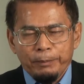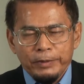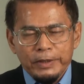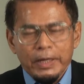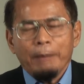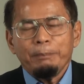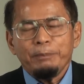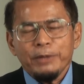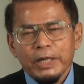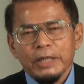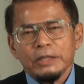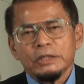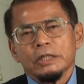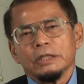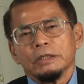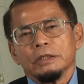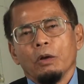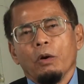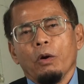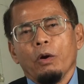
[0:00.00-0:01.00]

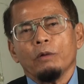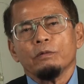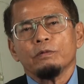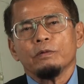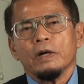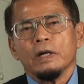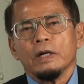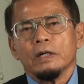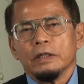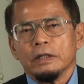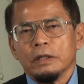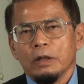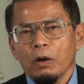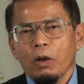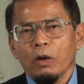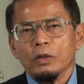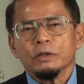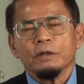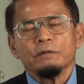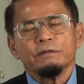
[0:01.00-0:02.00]
application of the
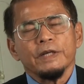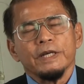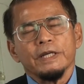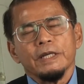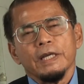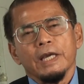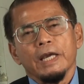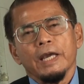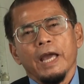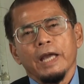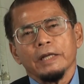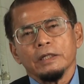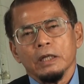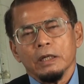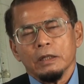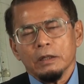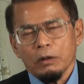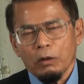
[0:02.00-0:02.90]
loss of learning and